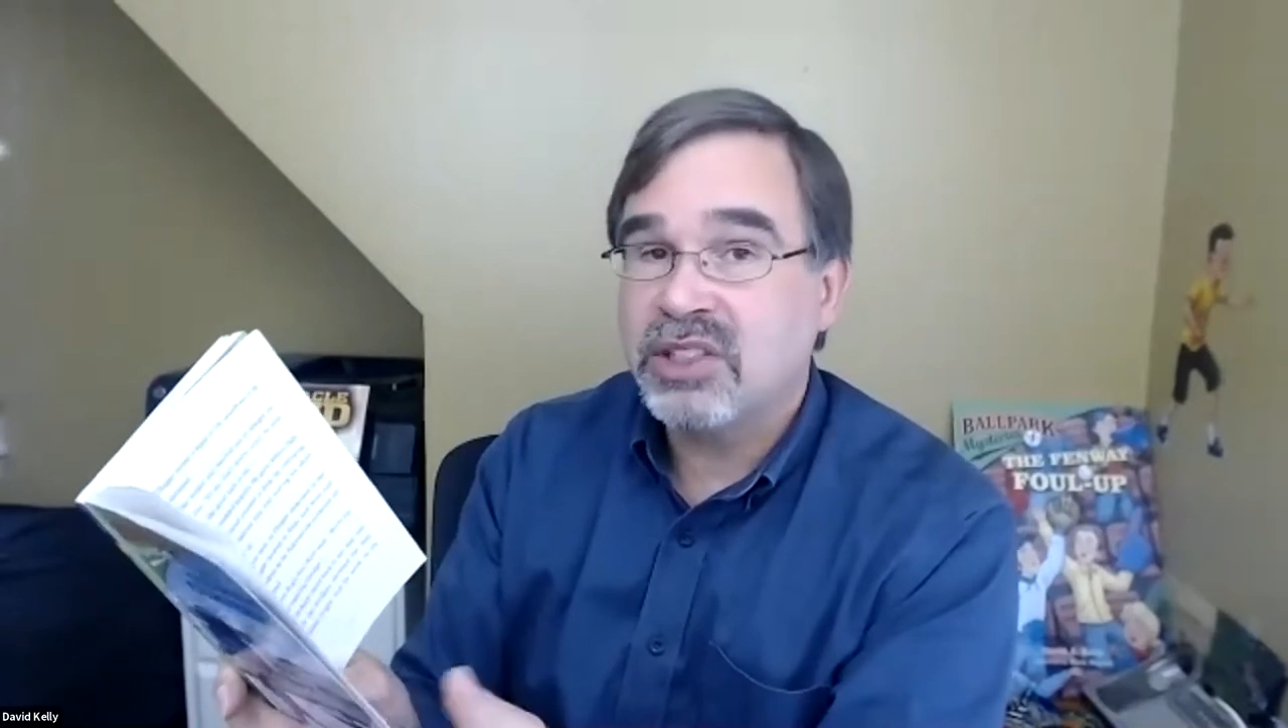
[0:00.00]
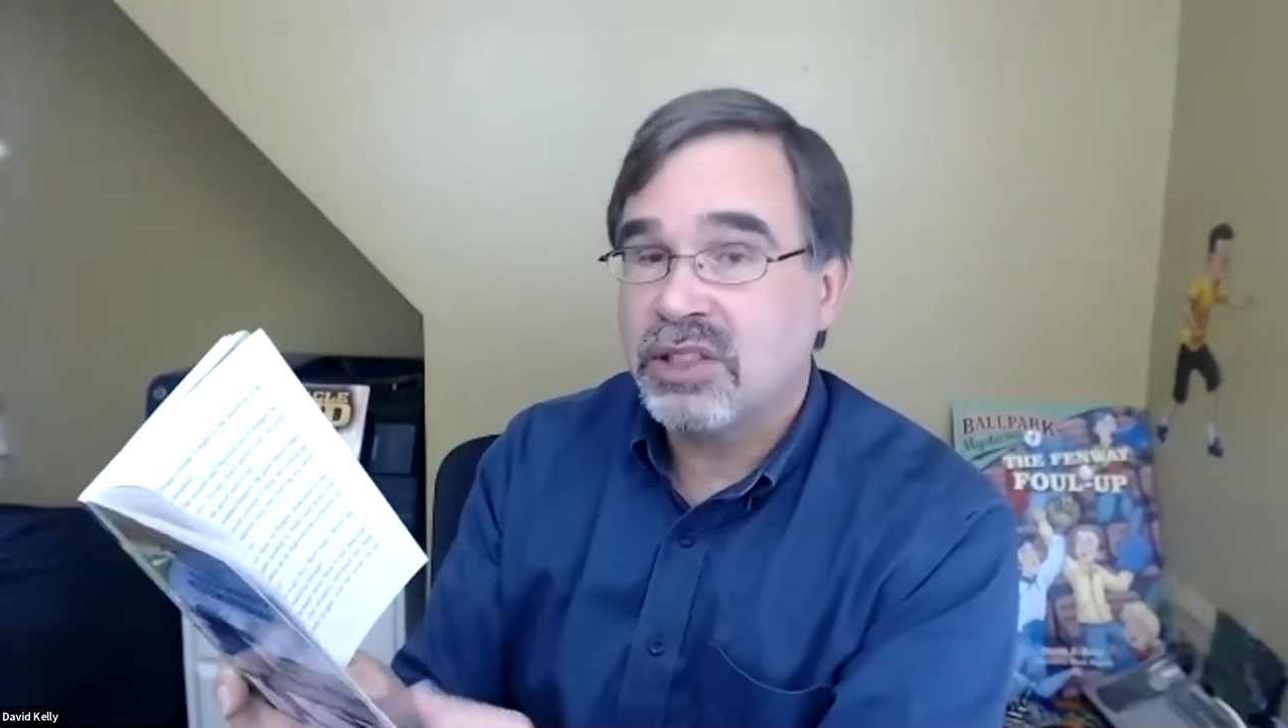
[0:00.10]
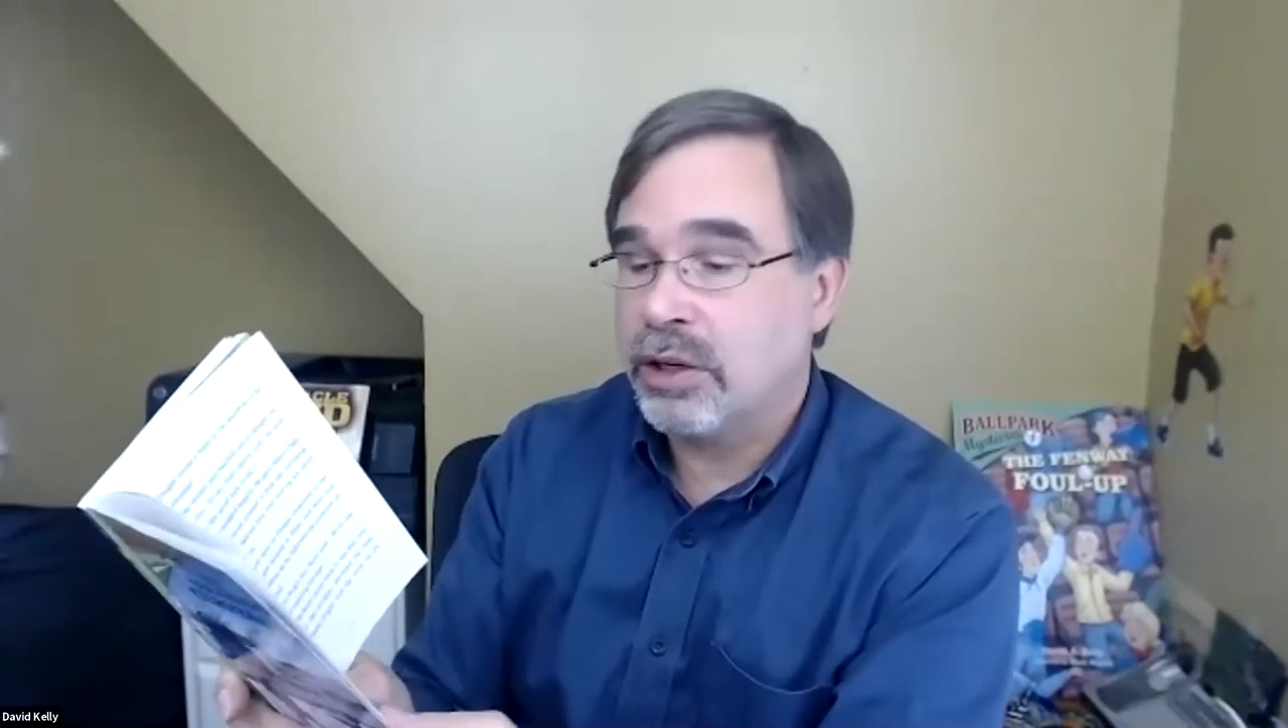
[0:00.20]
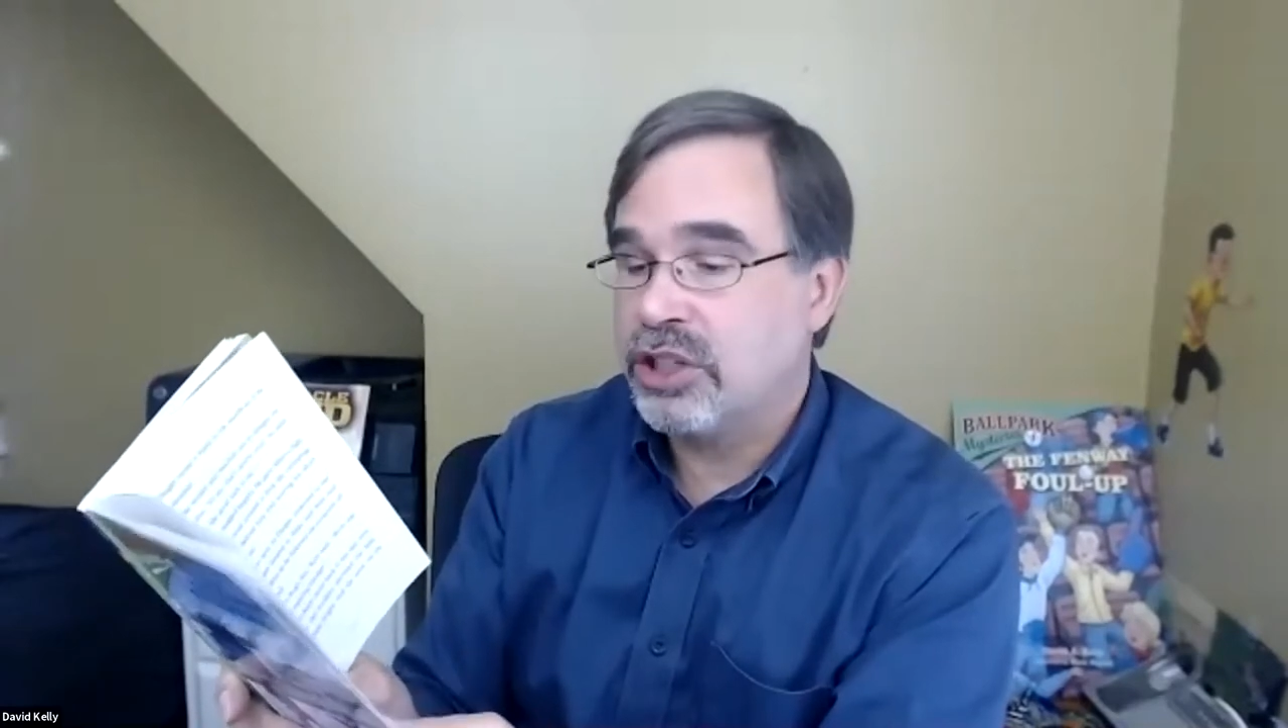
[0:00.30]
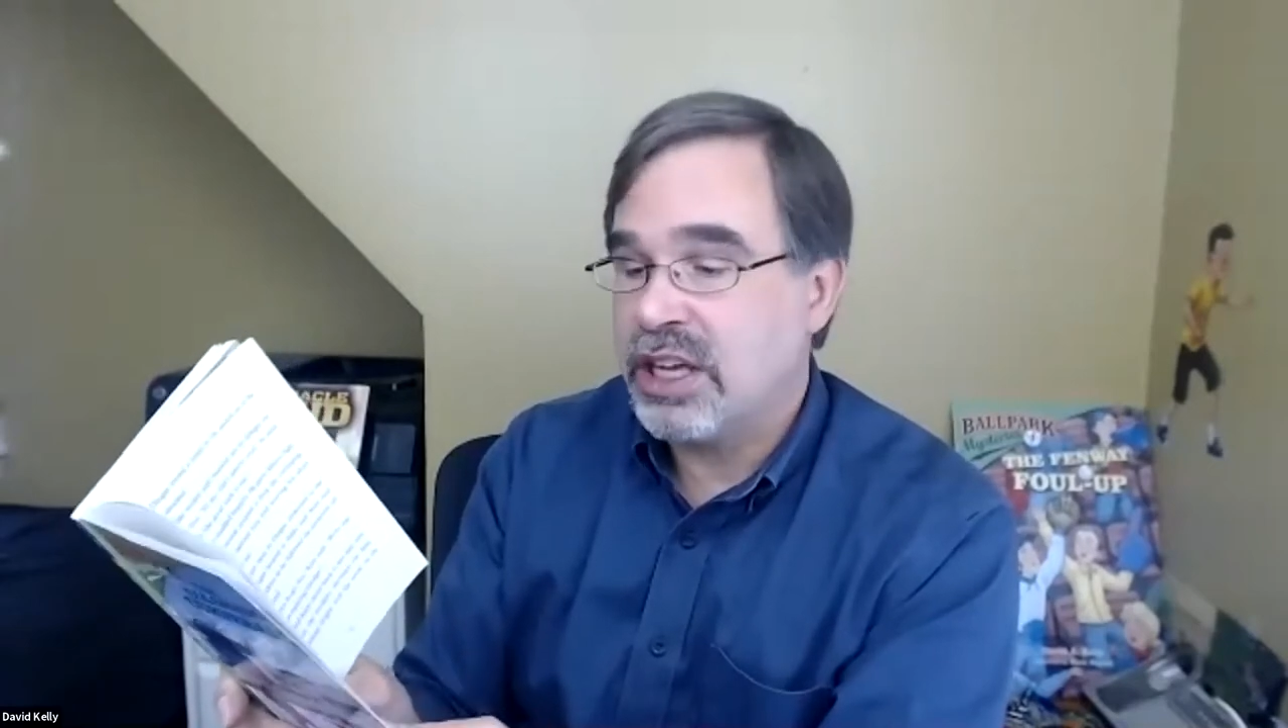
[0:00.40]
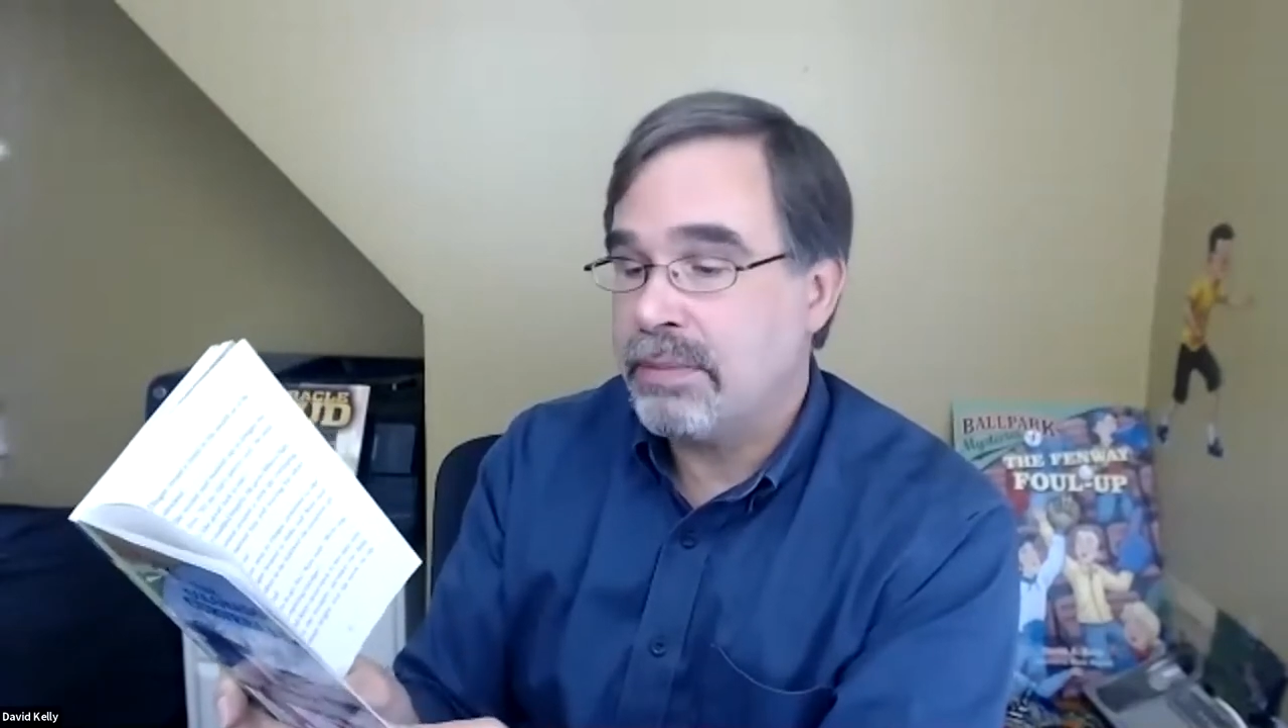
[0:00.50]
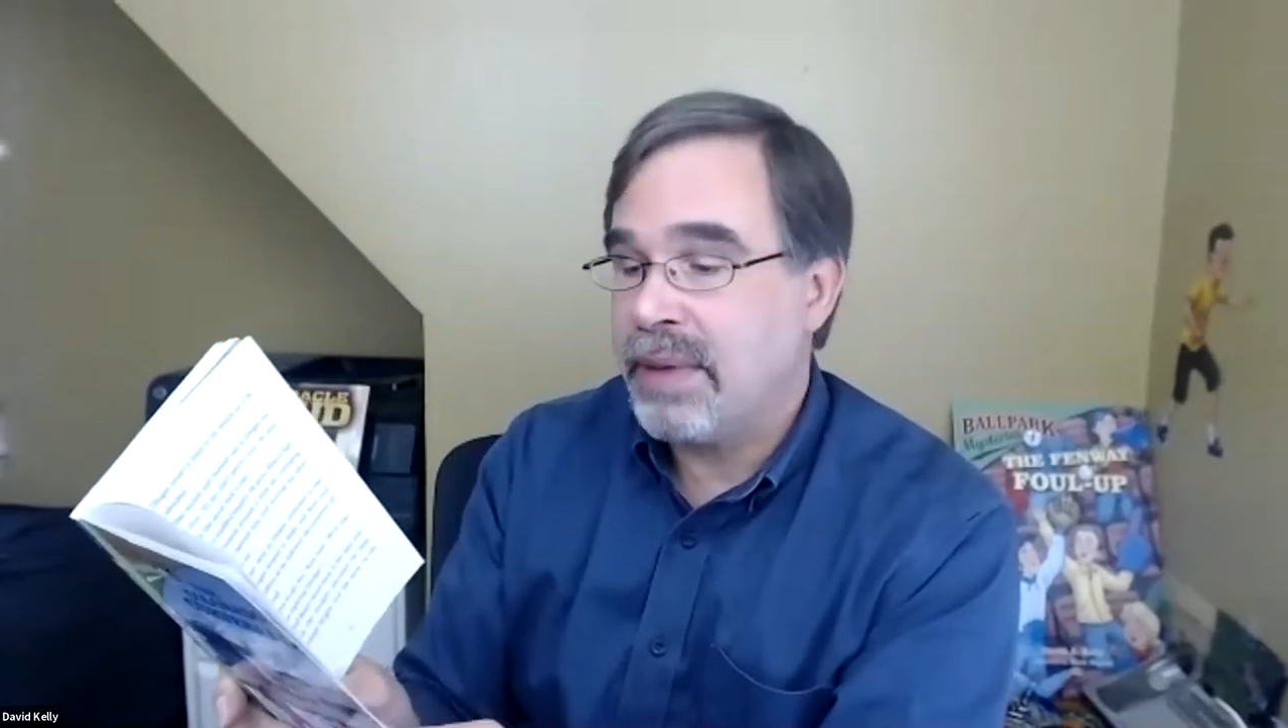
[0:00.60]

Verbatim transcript: their team